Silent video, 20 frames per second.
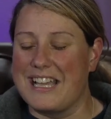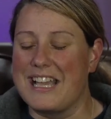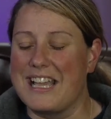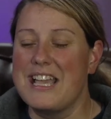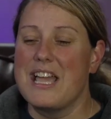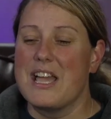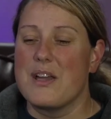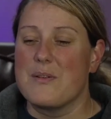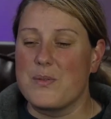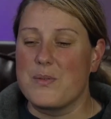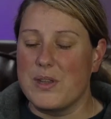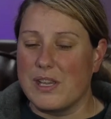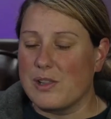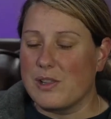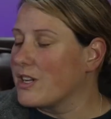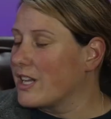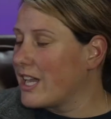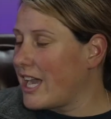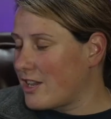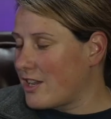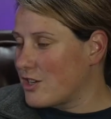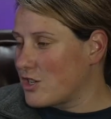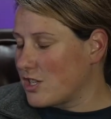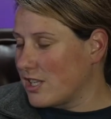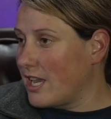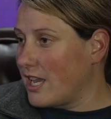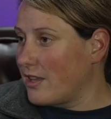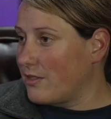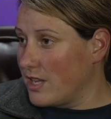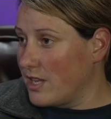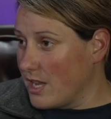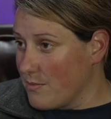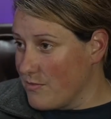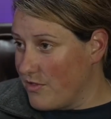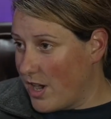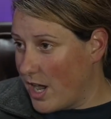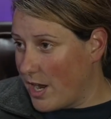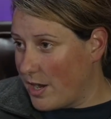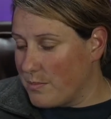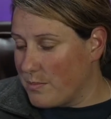We look actually at the
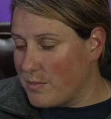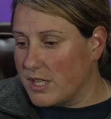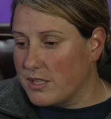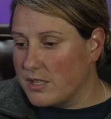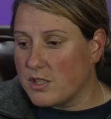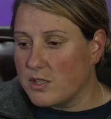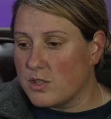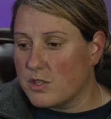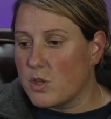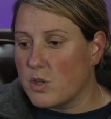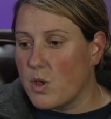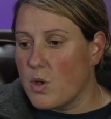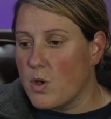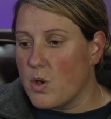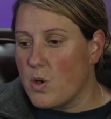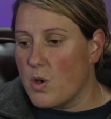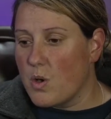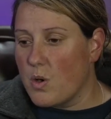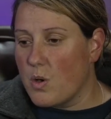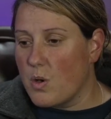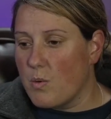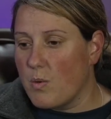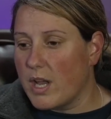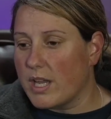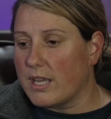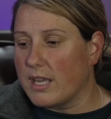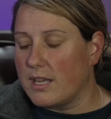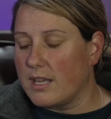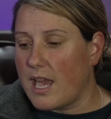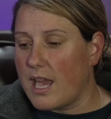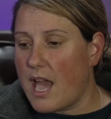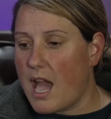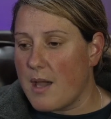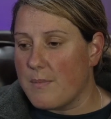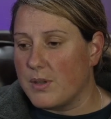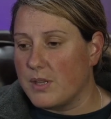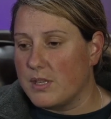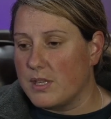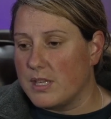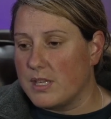environment. So what can
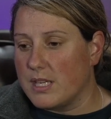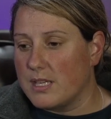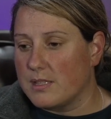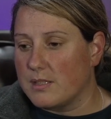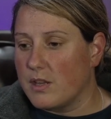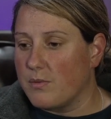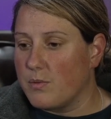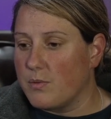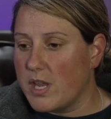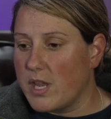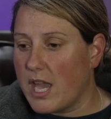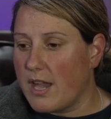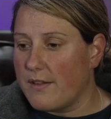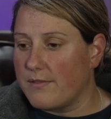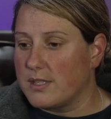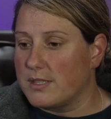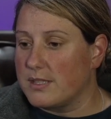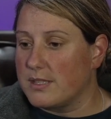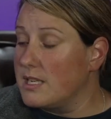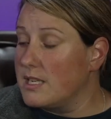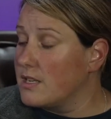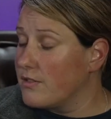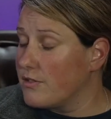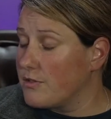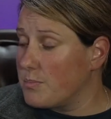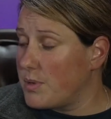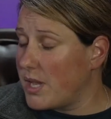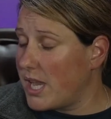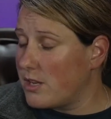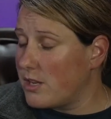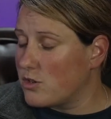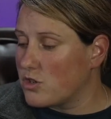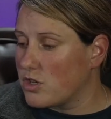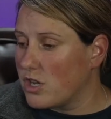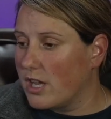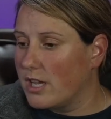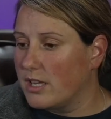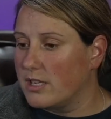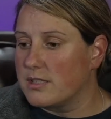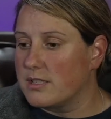happen is if we have a C-dif
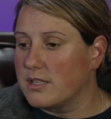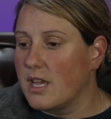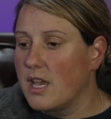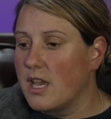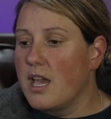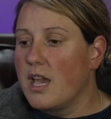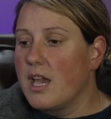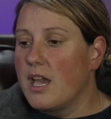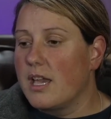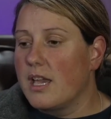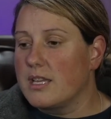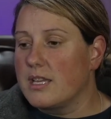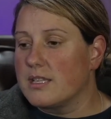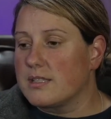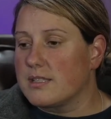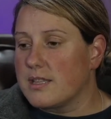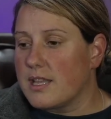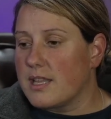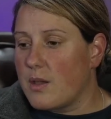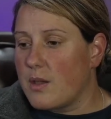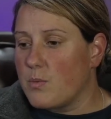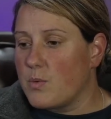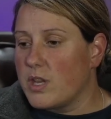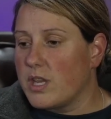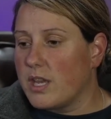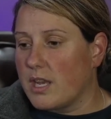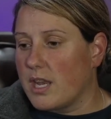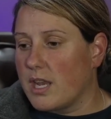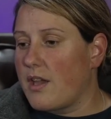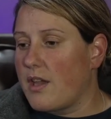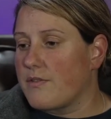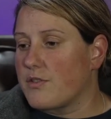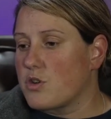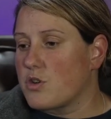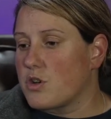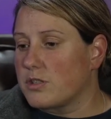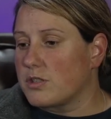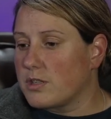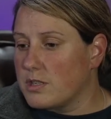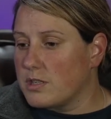patient, is that we can have
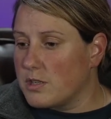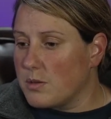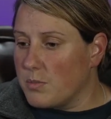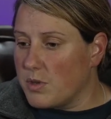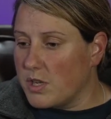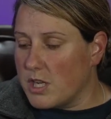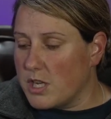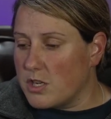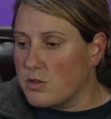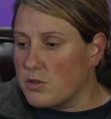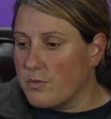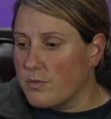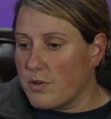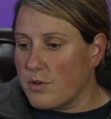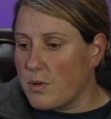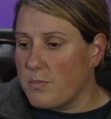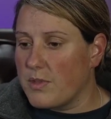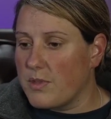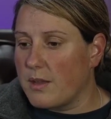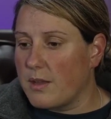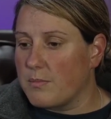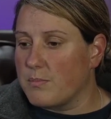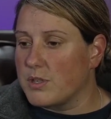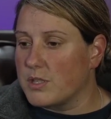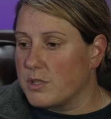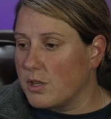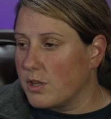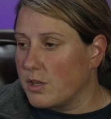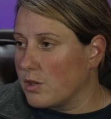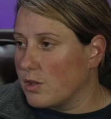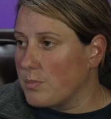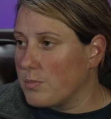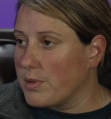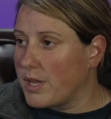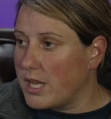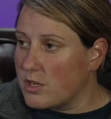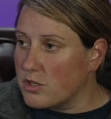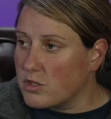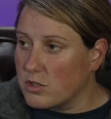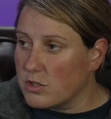cross-contamination from that particular
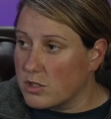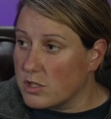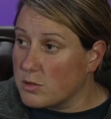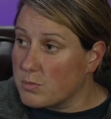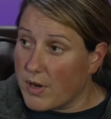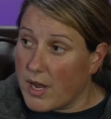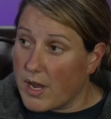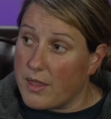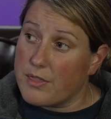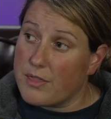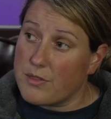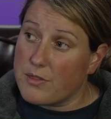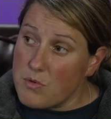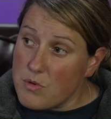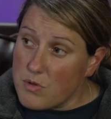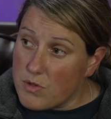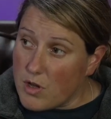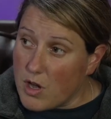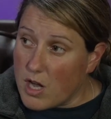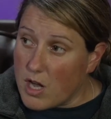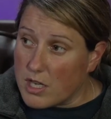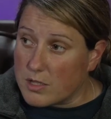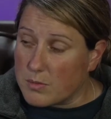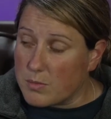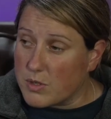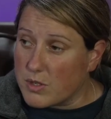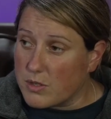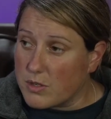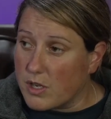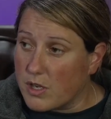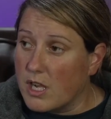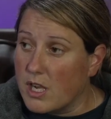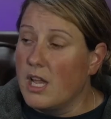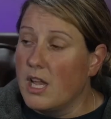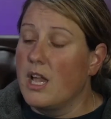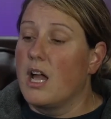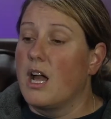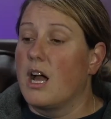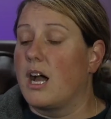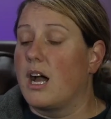patient spread through the hospital,
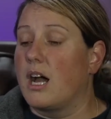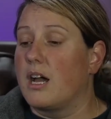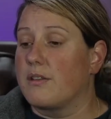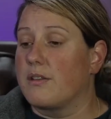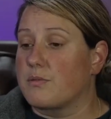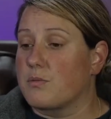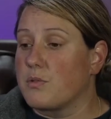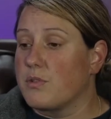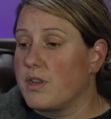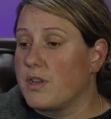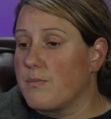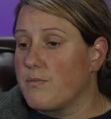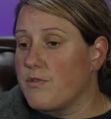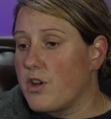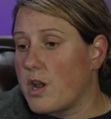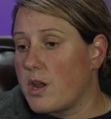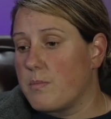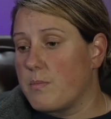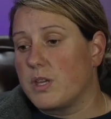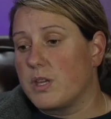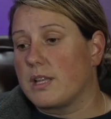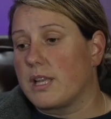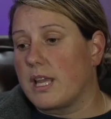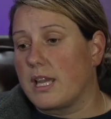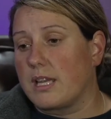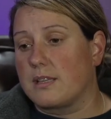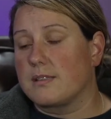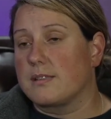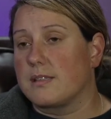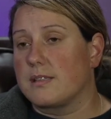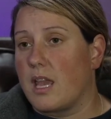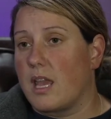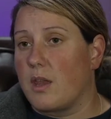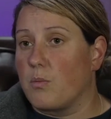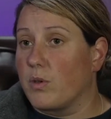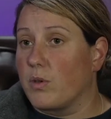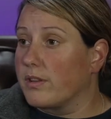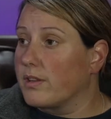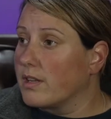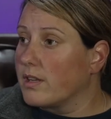through the environment, like say
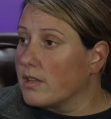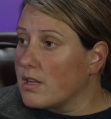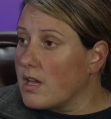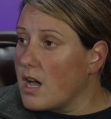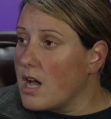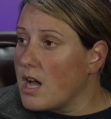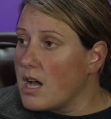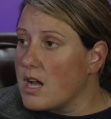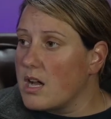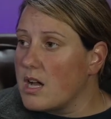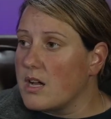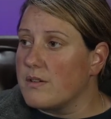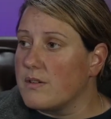with gloves,